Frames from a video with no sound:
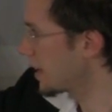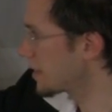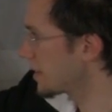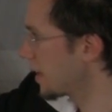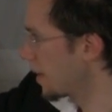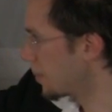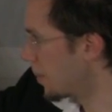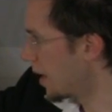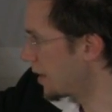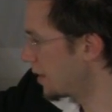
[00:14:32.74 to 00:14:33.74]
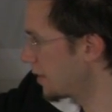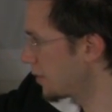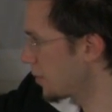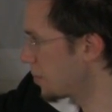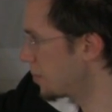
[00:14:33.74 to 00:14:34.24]
that's
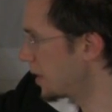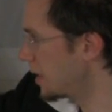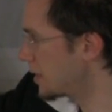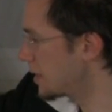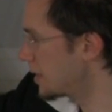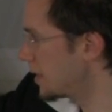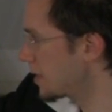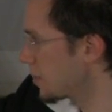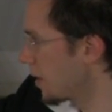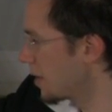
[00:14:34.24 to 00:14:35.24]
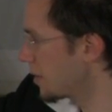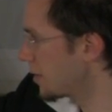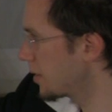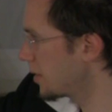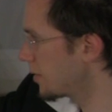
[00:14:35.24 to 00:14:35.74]
minor, from B to D is a minor
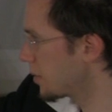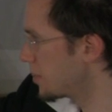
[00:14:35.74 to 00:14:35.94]
third,